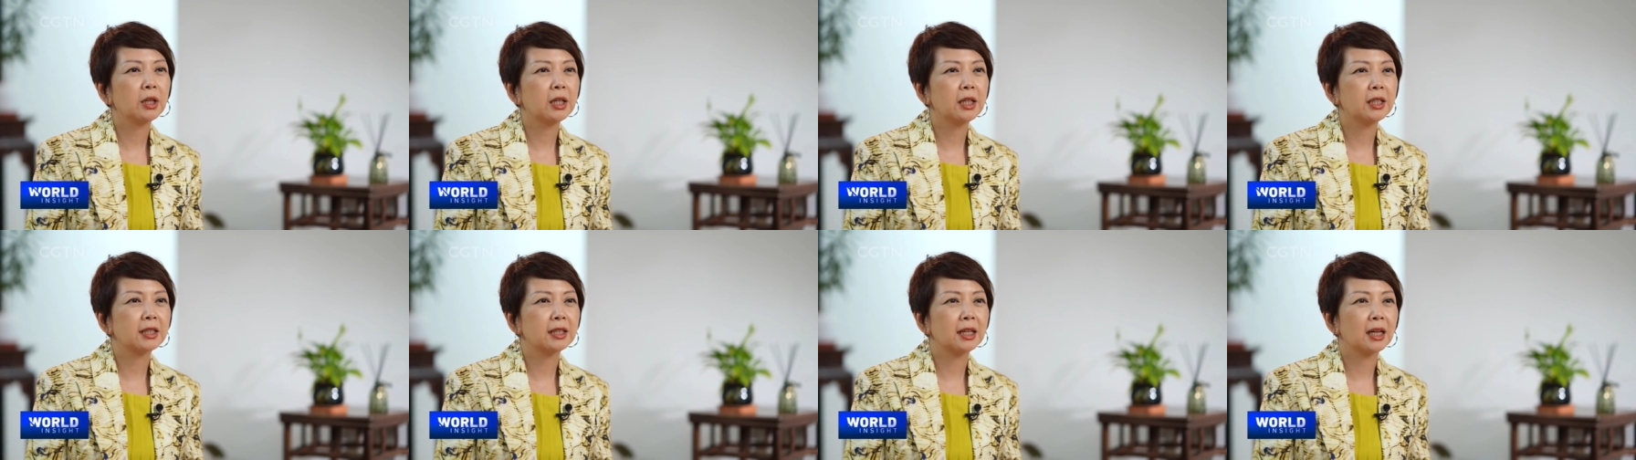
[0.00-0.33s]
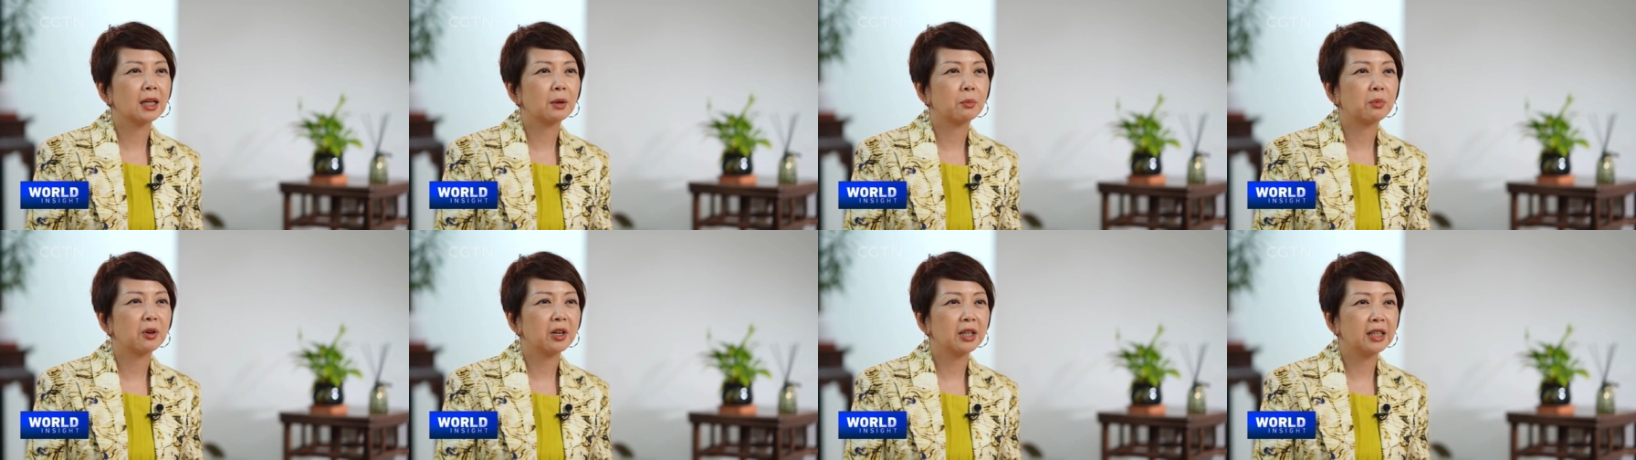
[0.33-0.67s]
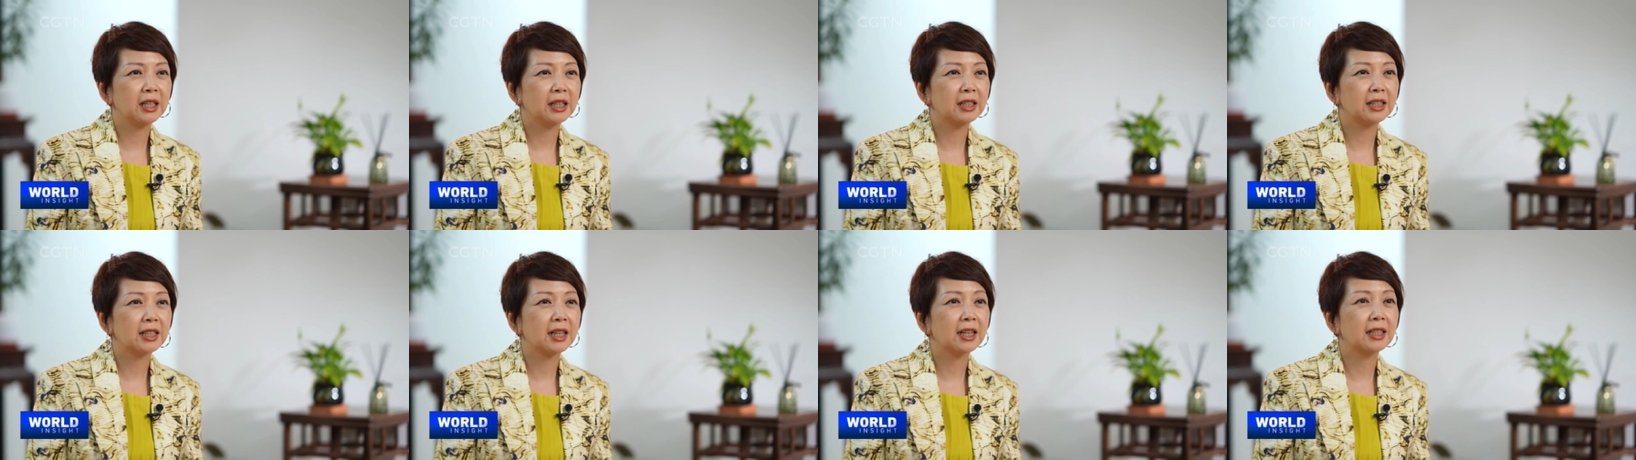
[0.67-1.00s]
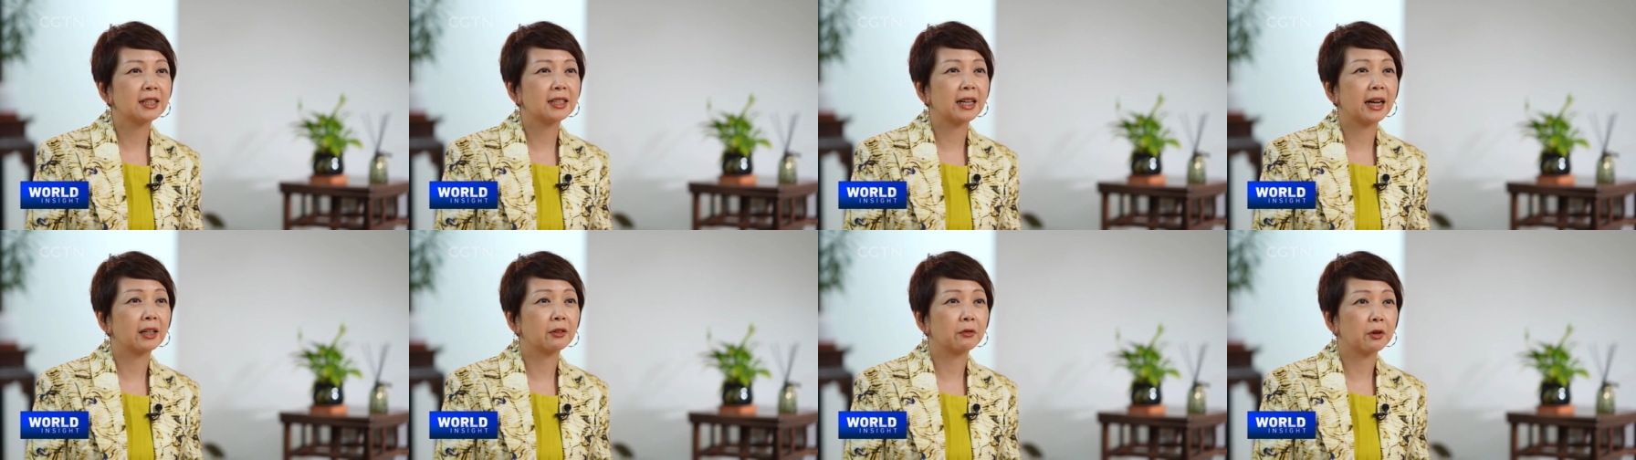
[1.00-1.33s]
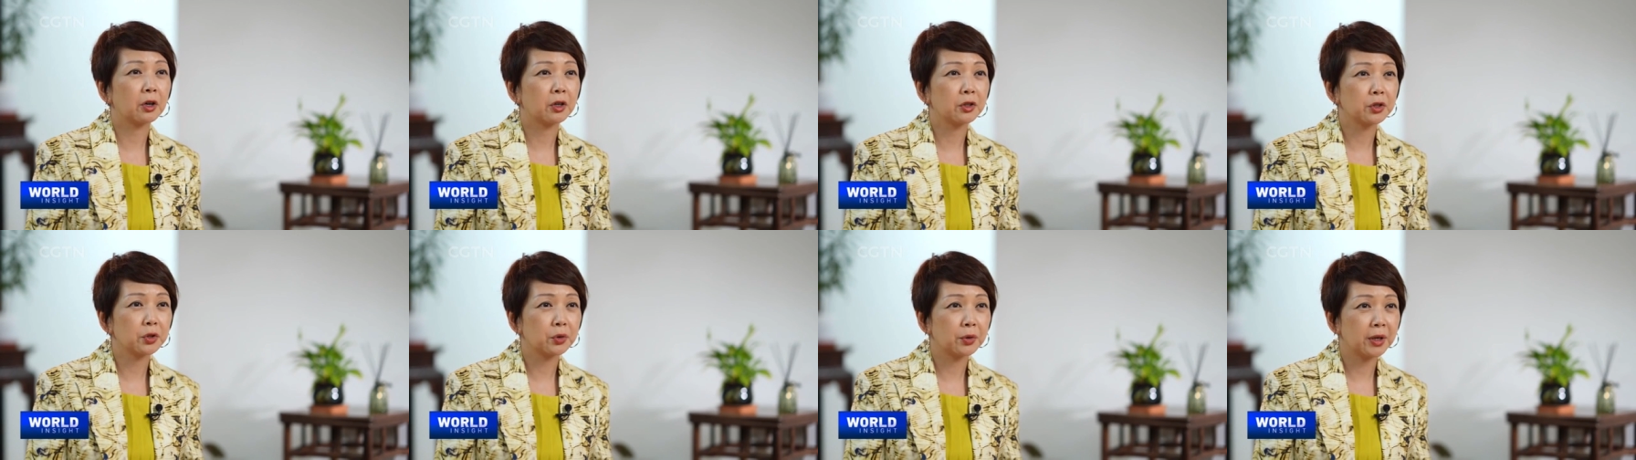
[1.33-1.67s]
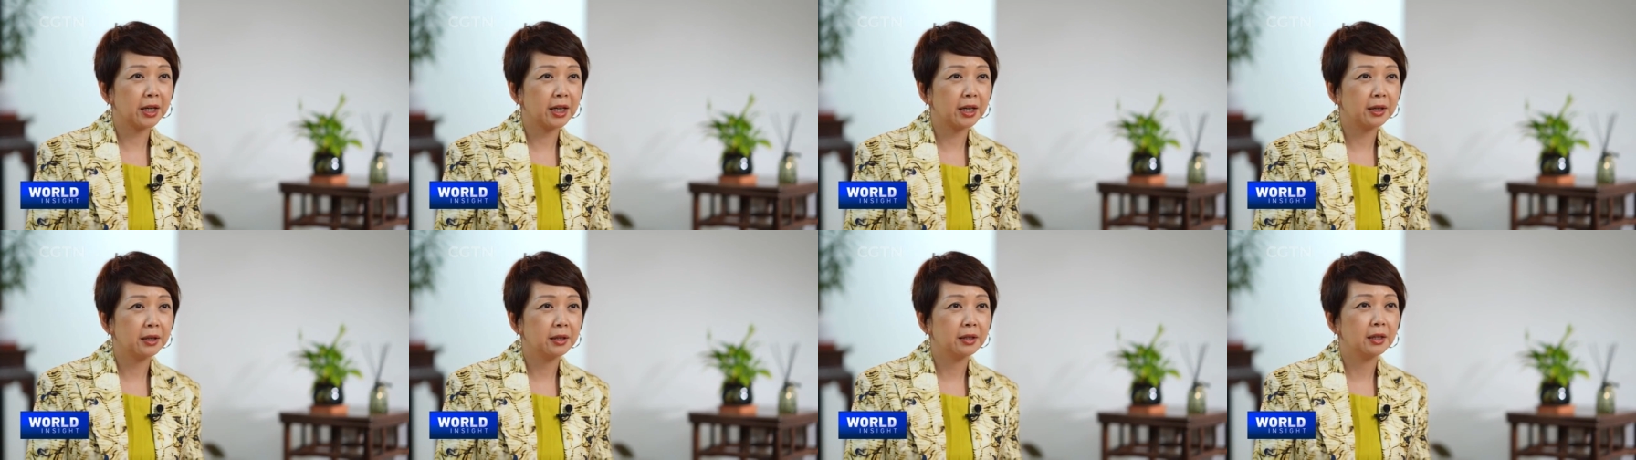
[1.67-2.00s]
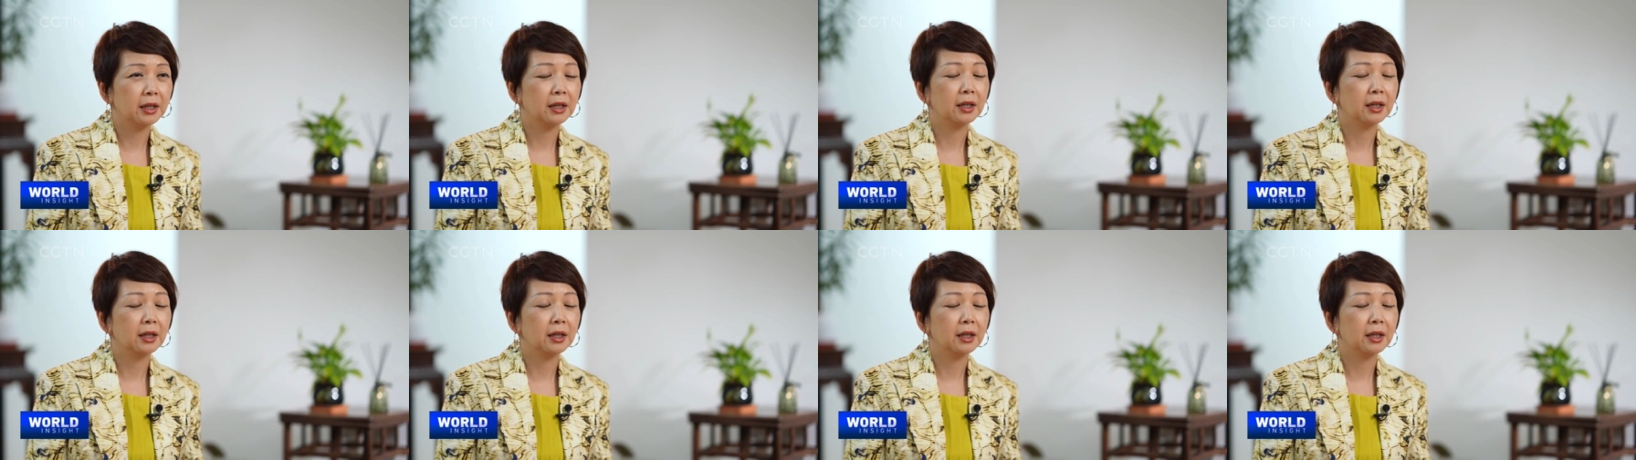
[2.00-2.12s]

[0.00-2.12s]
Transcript: is celebrating 10th anniversary,